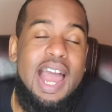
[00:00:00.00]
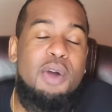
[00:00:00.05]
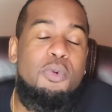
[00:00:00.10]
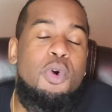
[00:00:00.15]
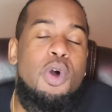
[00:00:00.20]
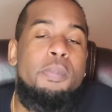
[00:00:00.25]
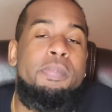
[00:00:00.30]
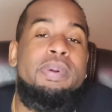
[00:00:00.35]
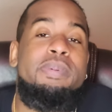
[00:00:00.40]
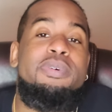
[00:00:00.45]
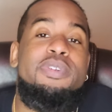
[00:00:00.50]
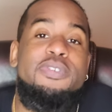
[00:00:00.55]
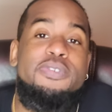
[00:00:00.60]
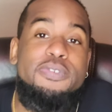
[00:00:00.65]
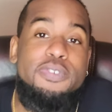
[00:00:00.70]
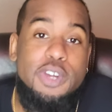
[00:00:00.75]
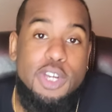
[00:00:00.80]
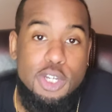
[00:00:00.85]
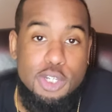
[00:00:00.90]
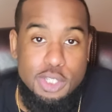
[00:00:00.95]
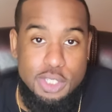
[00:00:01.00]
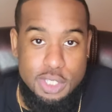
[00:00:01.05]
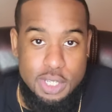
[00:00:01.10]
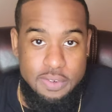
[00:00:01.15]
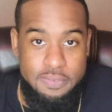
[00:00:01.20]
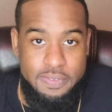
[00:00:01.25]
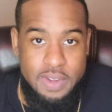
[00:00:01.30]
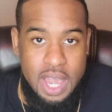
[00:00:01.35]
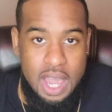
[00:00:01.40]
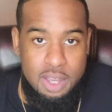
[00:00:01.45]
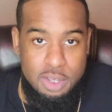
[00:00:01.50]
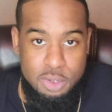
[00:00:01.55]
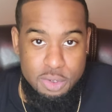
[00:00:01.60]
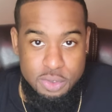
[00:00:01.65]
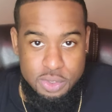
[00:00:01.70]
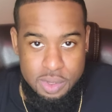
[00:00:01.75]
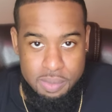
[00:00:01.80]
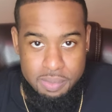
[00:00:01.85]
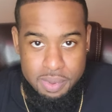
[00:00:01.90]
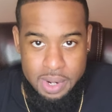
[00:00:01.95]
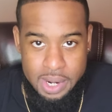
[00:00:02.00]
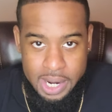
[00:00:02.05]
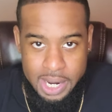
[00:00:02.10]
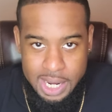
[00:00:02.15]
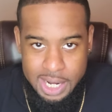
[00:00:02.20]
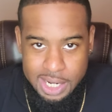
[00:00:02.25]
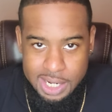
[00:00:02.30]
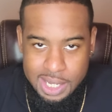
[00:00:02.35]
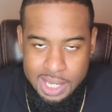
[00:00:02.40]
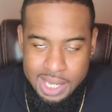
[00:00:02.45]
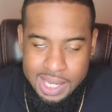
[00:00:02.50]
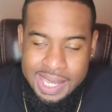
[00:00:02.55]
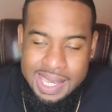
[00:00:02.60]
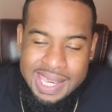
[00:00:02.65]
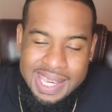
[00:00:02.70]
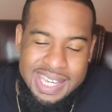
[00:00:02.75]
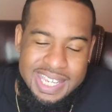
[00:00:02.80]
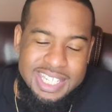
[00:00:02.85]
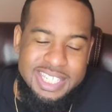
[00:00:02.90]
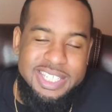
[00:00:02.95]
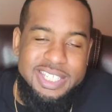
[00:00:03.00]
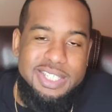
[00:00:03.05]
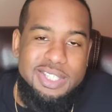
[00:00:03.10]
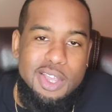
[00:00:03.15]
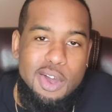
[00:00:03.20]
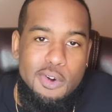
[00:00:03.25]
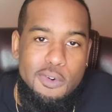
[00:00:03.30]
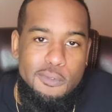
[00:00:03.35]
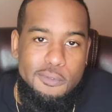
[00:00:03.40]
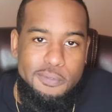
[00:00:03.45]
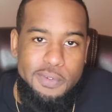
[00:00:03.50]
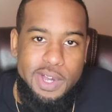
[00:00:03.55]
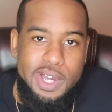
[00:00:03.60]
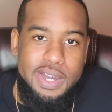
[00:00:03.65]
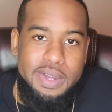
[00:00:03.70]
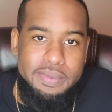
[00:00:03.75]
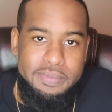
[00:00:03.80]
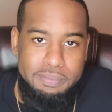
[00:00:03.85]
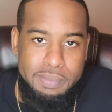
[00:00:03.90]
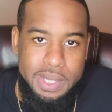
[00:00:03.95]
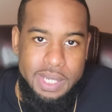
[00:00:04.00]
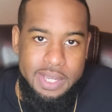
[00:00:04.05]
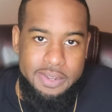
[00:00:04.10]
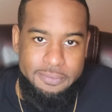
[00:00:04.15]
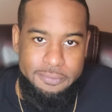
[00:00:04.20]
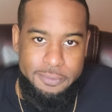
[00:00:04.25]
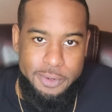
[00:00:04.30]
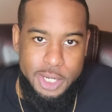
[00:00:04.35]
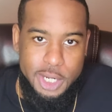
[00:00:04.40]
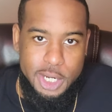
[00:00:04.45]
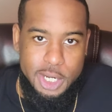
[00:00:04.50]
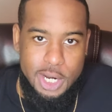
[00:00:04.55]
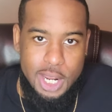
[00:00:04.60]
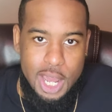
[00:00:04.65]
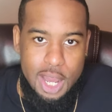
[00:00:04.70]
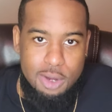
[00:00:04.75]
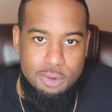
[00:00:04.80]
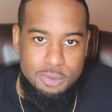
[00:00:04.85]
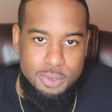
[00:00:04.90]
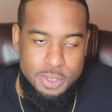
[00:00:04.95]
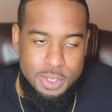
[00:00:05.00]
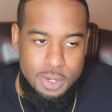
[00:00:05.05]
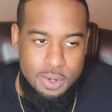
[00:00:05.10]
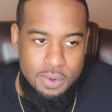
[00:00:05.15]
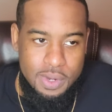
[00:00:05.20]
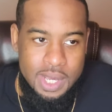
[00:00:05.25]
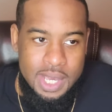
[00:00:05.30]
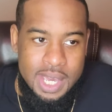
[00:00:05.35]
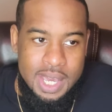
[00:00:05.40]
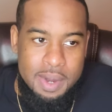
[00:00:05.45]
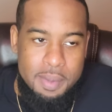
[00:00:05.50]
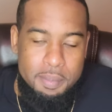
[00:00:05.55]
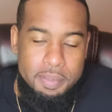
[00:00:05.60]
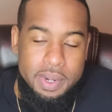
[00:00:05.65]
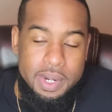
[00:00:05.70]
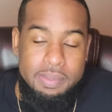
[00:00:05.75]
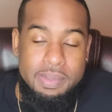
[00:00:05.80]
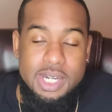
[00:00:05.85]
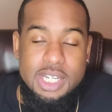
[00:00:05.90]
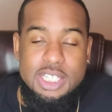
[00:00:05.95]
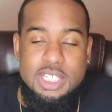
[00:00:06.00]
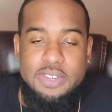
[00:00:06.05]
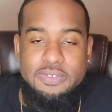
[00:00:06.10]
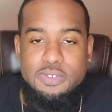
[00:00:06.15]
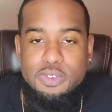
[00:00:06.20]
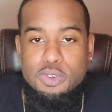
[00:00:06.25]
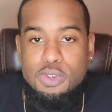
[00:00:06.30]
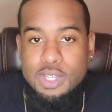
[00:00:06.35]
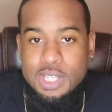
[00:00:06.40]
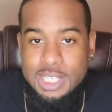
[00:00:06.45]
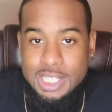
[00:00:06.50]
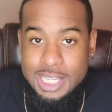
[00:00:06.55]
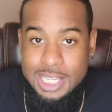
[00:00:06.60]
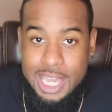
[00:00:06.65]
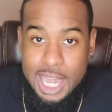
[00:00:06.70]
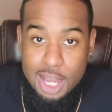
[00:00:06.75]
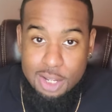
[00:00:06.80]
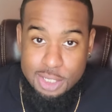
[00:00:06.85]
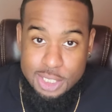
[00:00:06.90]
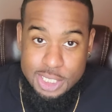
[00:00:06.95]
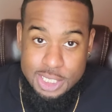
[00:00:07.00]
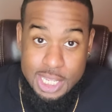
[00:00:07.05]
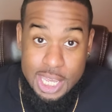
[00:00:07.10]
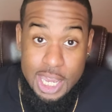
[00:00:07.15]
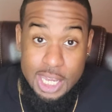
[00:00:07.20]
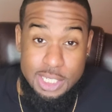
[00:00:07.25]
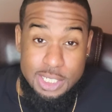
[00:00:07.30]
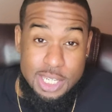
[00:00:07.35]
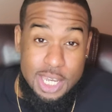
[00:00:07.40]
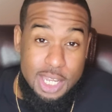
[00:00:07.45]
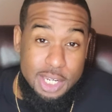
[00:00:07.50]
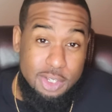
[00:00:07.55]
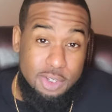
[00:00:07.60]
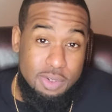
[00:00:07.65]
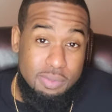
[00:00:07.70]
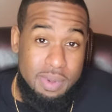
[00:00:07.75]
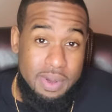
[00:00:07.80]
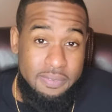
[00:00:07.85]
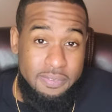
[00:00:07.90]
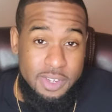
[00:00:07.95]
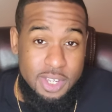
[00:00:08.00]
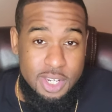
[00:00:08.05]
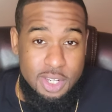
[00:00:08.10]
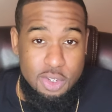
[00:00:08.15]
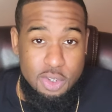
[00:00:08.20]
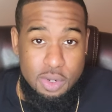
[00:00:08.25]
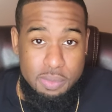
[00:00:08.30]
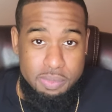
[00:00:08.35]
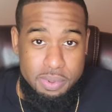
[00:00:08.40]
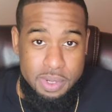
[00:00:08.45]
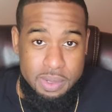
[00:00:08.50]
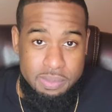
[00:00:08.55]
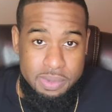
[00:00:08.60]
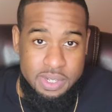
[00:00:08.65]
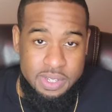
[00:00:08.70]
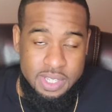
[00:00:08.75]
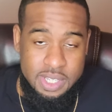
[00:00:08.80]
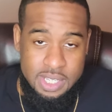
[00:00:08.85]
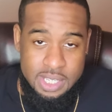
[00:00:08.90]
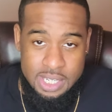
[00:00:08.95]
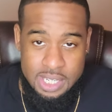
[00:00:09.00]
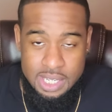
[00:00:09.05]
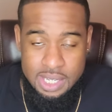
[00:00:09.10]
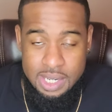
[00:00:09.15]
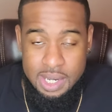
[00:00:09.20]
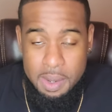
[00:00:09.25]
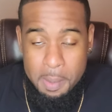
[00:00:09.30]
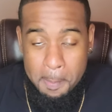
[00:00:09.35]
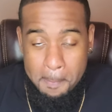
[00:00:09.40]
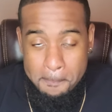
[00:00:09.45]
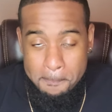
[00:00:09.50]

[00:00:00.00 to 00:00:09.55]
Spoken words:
want people to figure stuff out, use their brain, right? It's no fun being figured out. So pretty much, if you can count the styles I do in my video, you can pretty much get it.